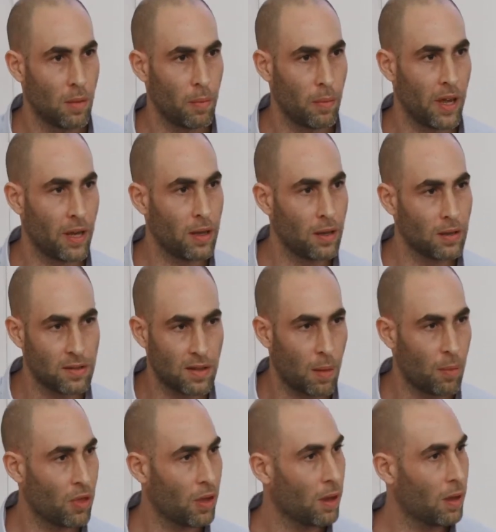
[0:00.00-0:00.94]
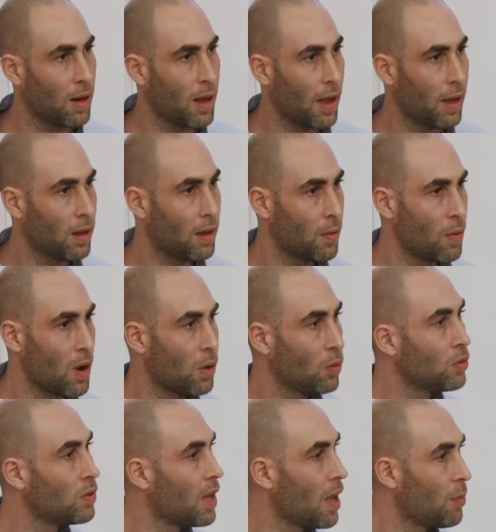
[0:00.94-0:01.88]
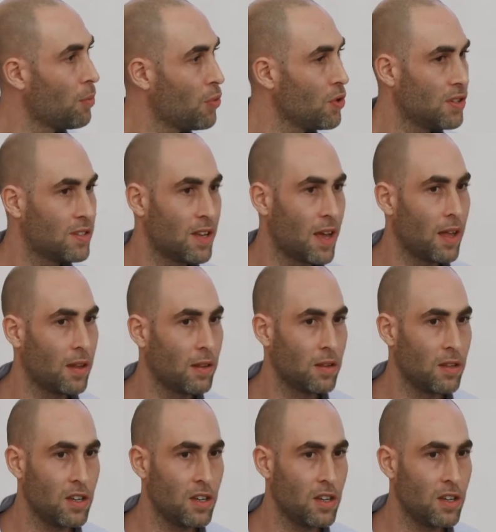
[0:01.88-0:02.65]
making something like around 10%